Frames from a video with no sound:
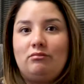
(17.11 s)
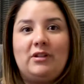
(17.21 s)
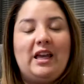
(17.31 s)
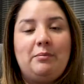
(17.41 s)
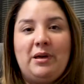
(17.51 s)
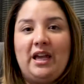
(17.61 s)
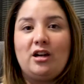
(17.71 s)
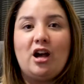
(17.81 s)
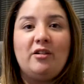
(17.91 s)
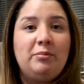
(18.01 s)
get paid
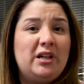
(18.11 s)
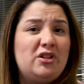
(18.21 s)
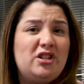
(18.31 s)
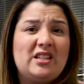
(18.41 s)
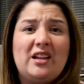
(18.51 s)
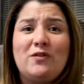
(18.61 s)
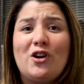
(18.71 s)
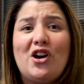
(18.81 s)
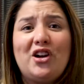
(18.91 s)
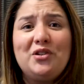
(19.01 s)
off because you signed
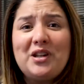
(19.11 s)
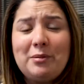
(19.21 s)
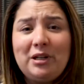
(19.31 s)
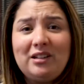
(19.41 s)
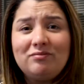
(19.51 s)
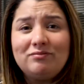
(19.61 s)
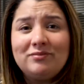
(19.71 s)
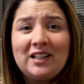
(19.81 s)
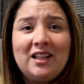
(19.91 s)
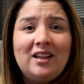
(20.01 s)
for auto debit
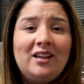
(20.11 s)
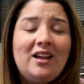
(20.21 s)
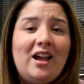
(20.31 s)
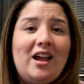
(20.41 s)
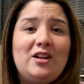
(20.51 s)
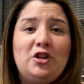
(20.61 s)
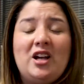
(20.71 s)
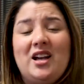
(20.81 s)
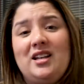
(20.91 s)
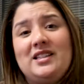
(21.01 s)
and you
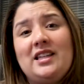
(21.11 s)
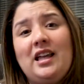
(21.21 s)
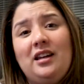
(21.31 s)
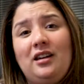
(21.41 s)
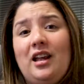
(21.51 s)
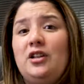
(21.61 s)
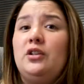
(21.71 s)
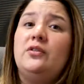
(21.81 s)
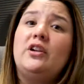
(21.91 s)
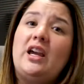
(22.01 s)
kind of set it and
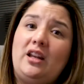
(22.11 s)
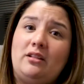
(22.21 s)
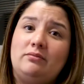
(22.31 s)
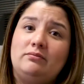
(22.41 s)
you forget it.